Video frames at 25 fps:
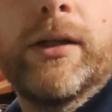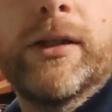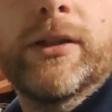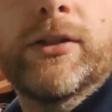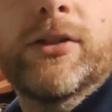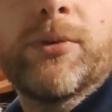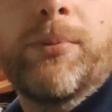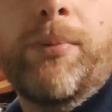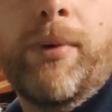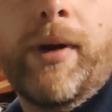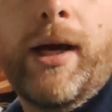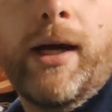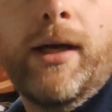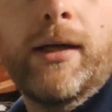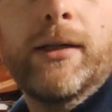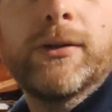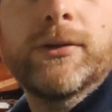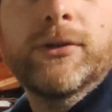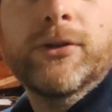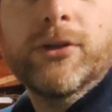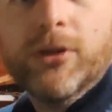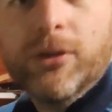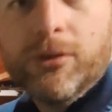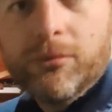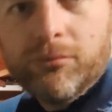It's
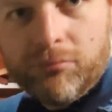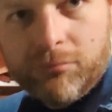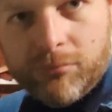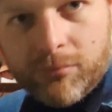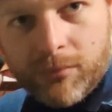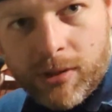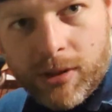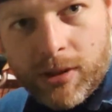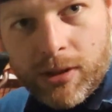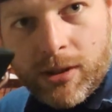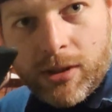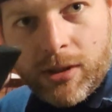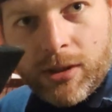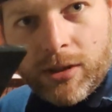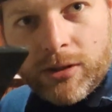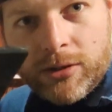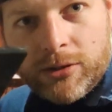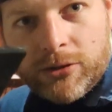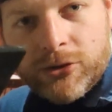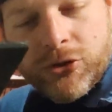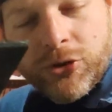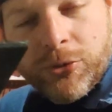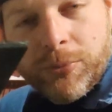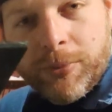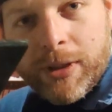about
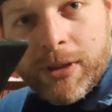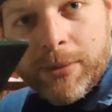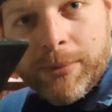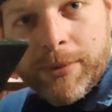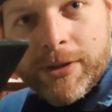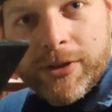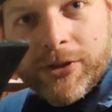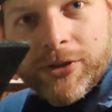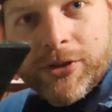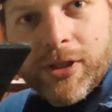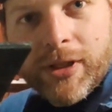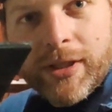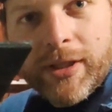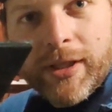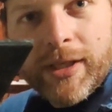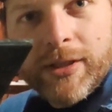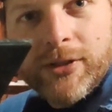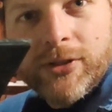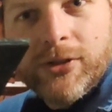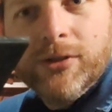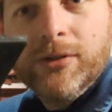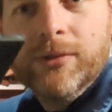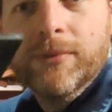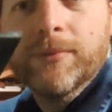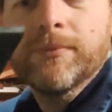2mm, I
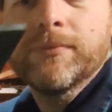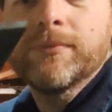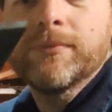guess.